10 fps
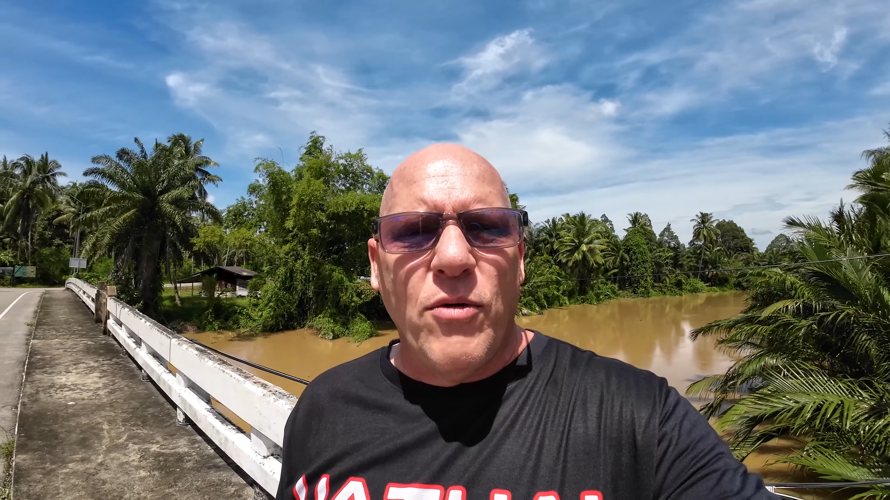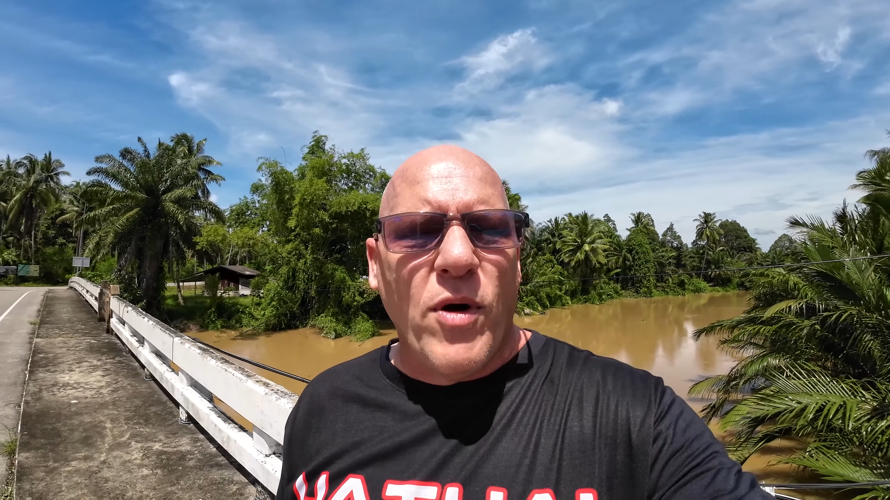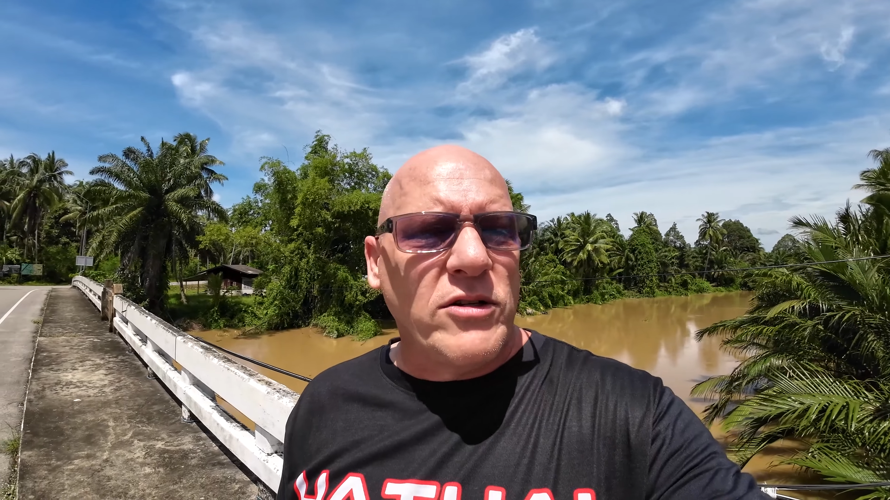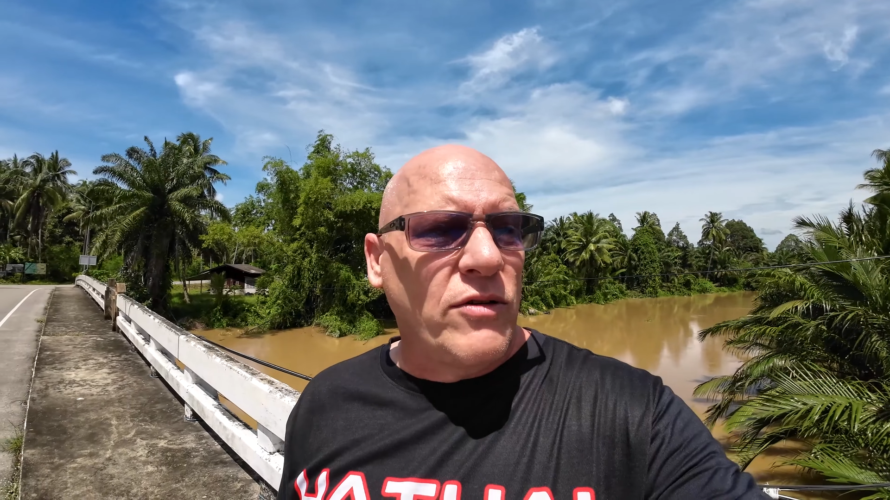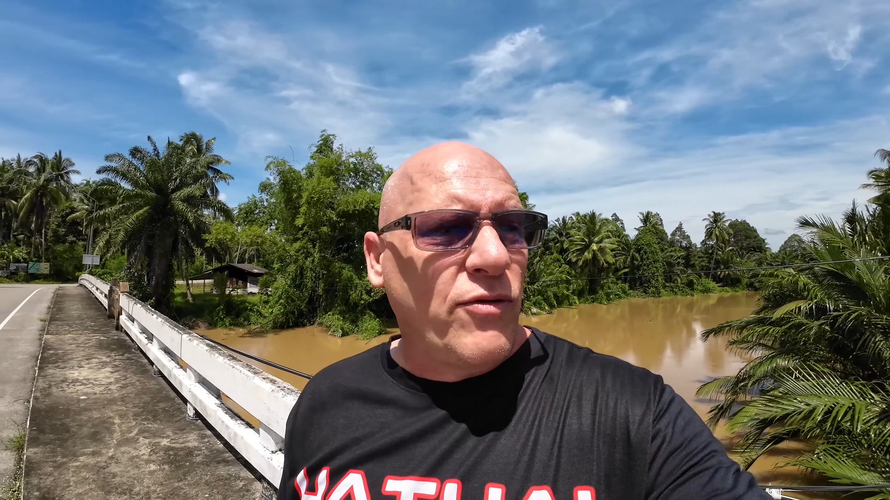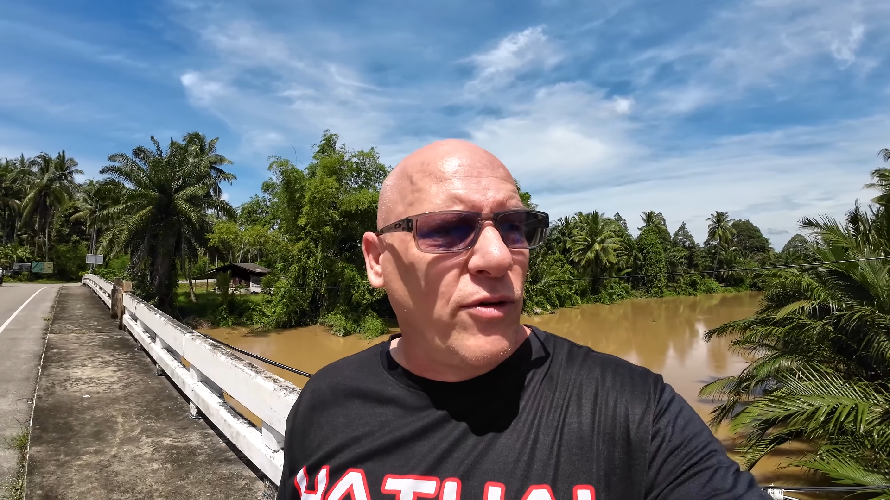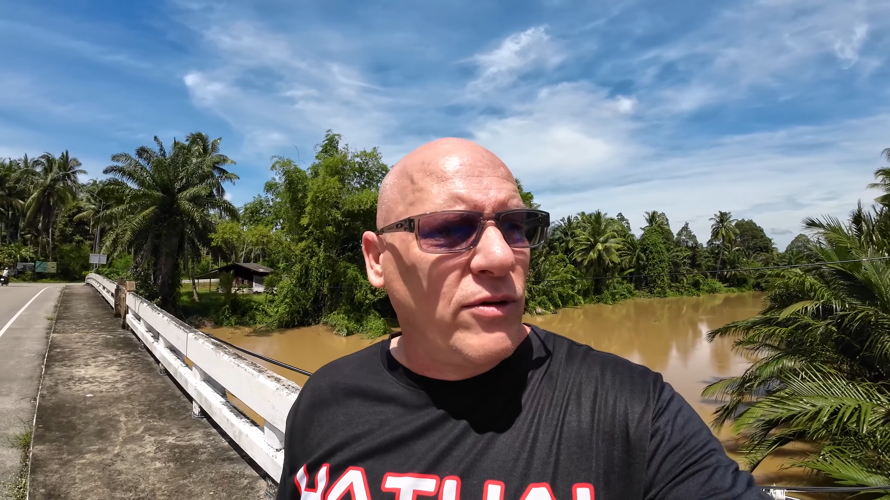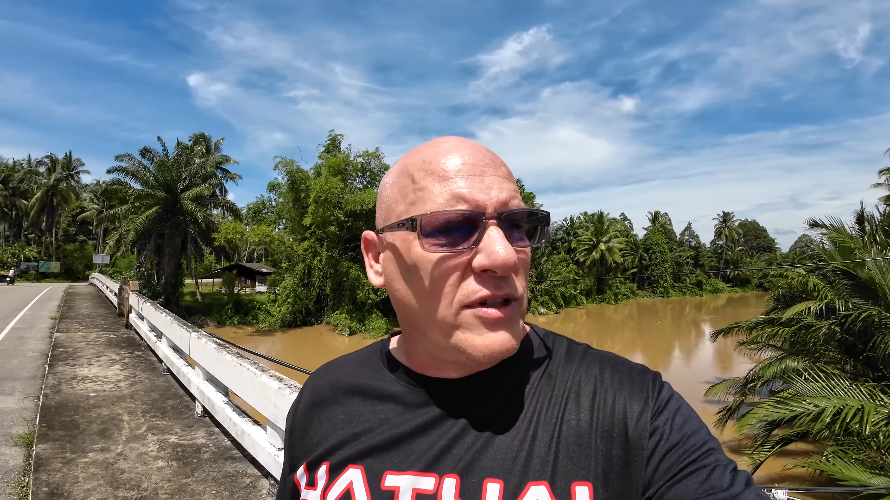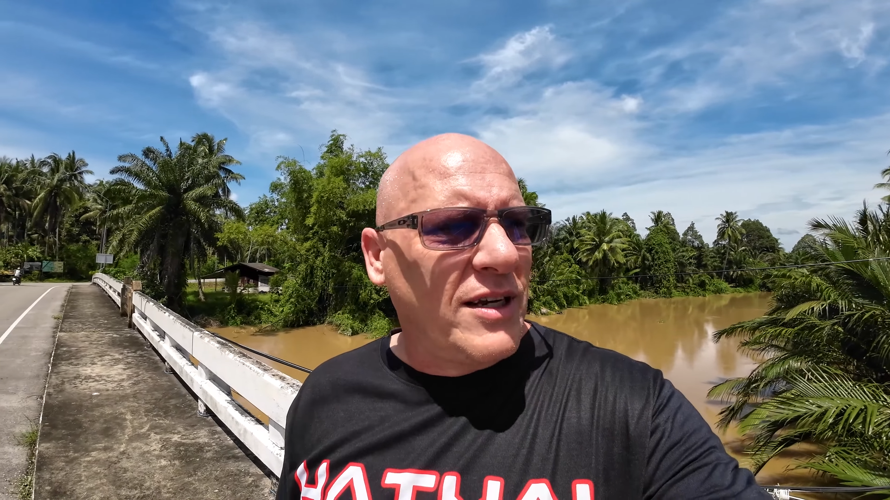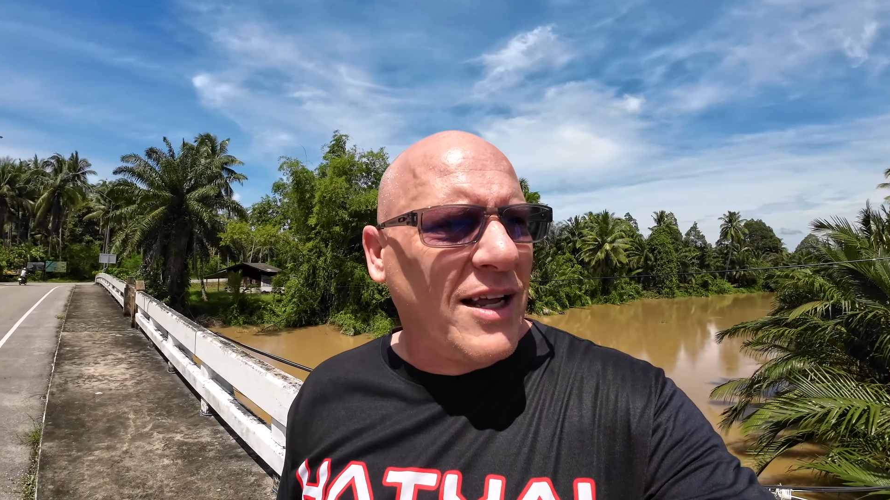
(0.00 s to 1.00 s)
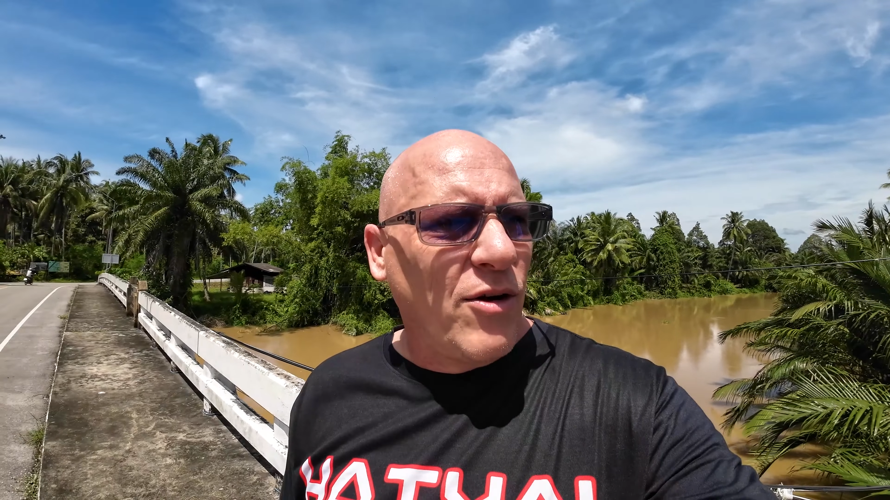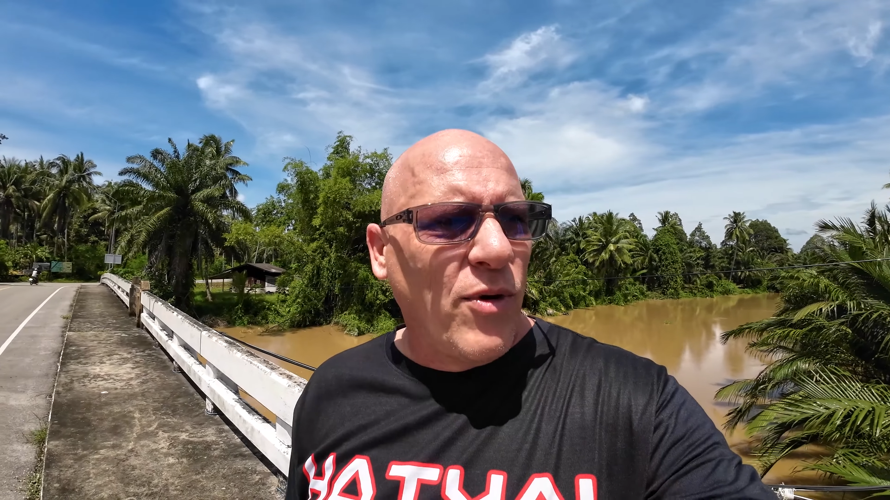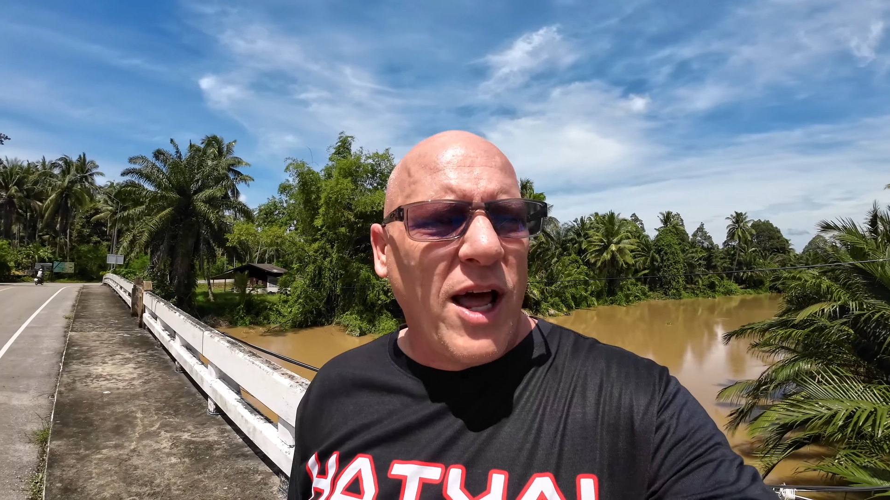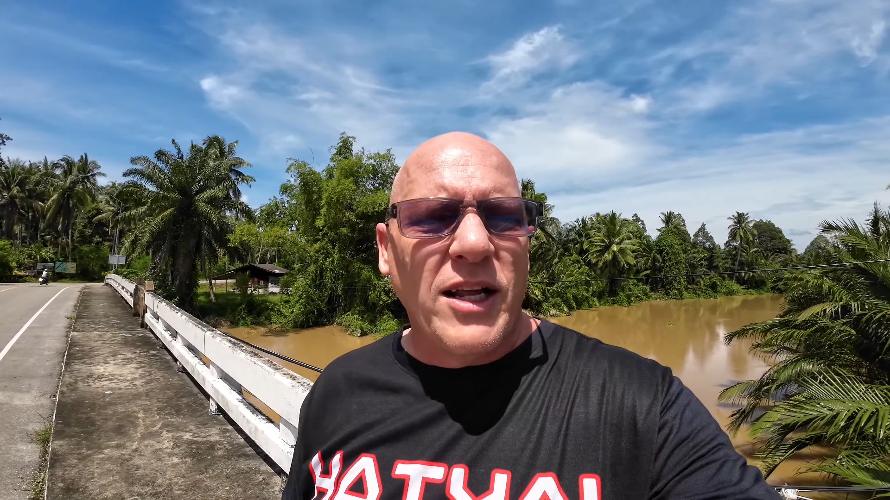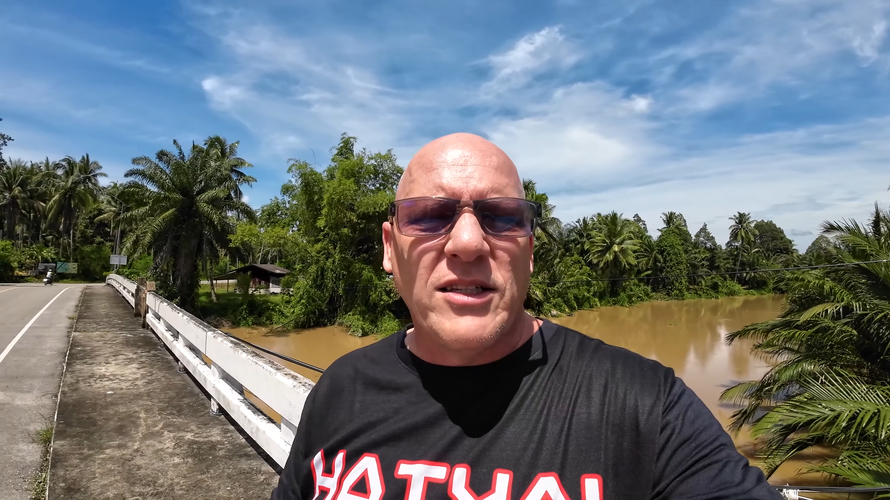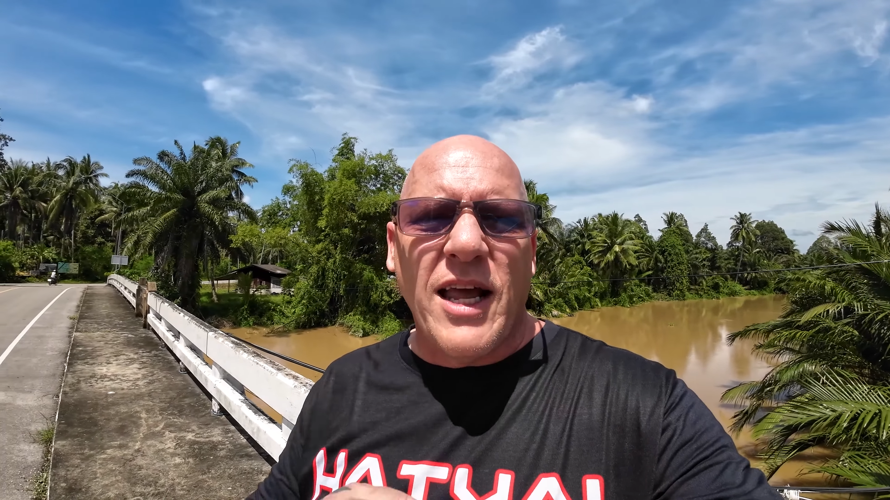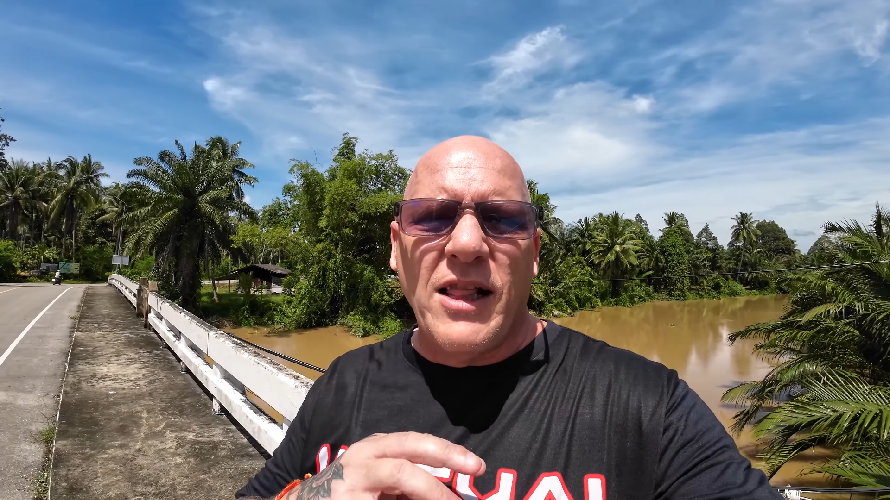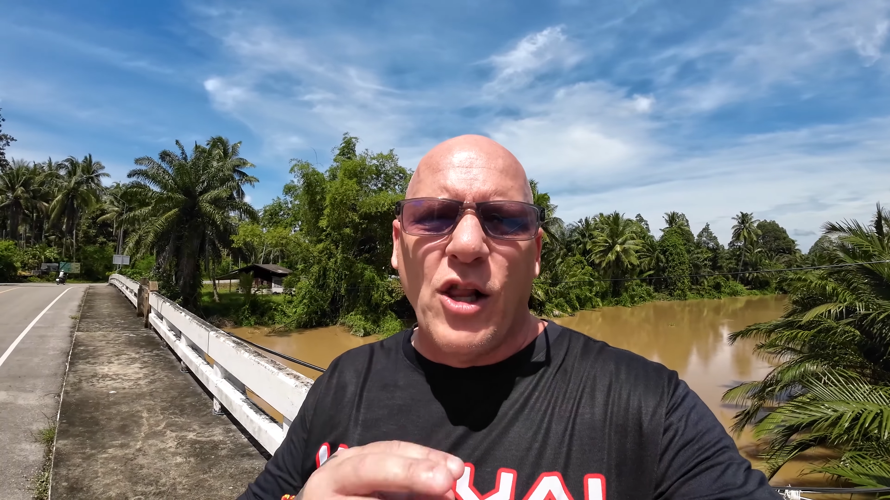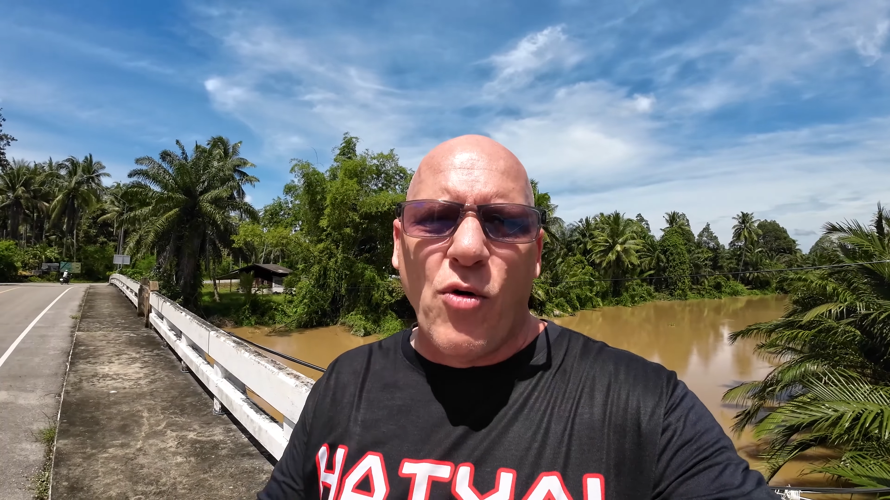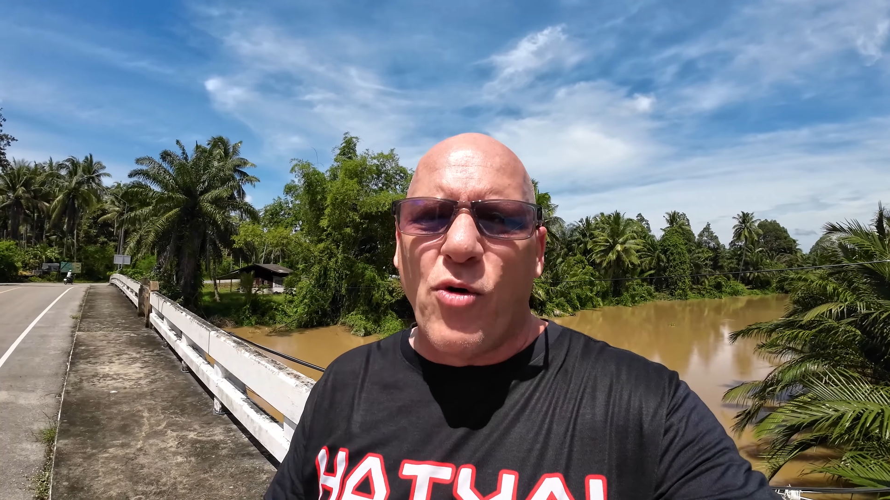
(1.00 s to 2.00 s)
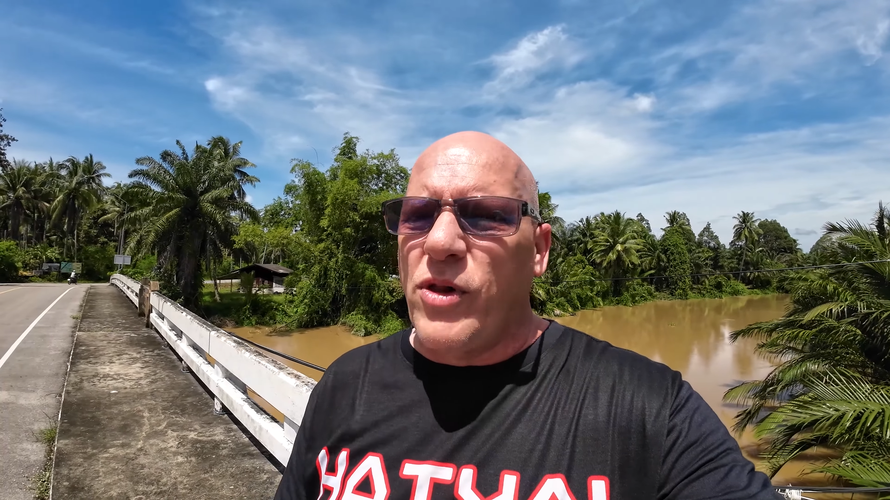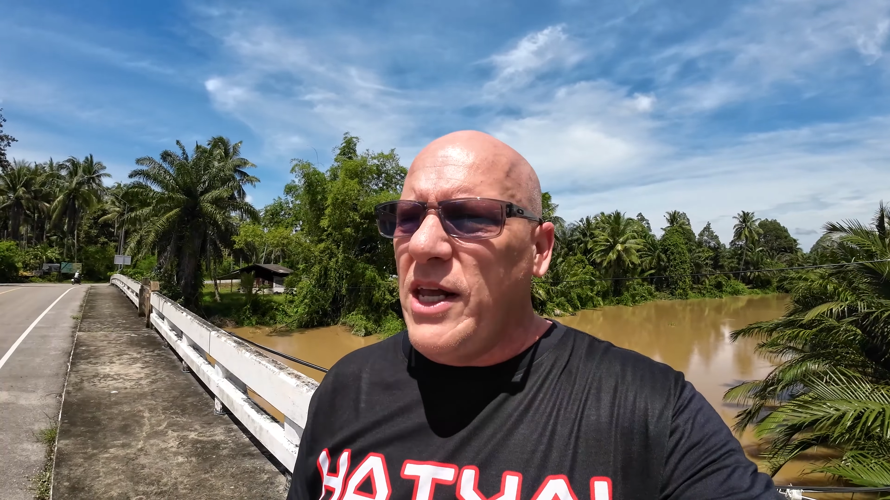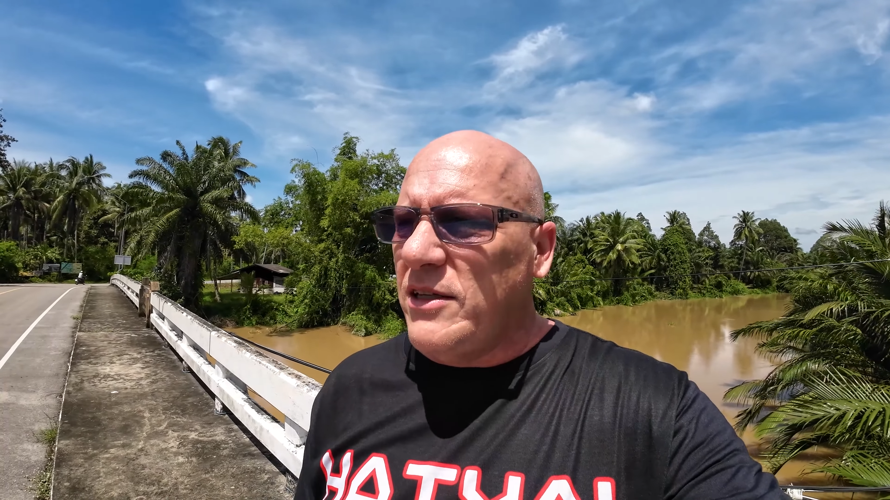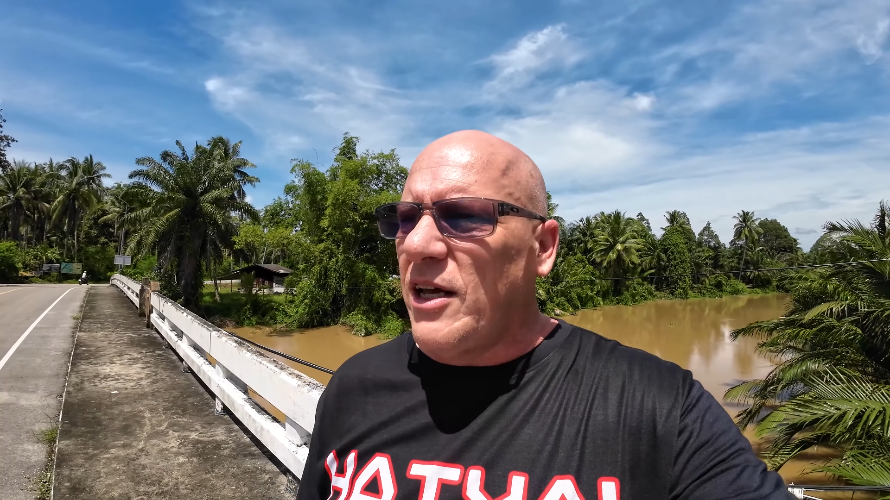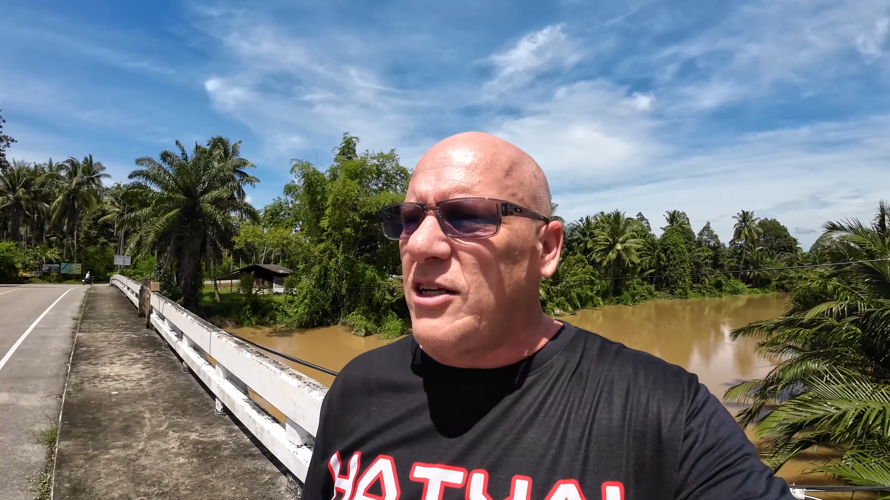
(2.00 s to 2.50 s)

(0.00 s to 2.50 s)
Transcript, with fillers: eat at Western foods. When I say local eats,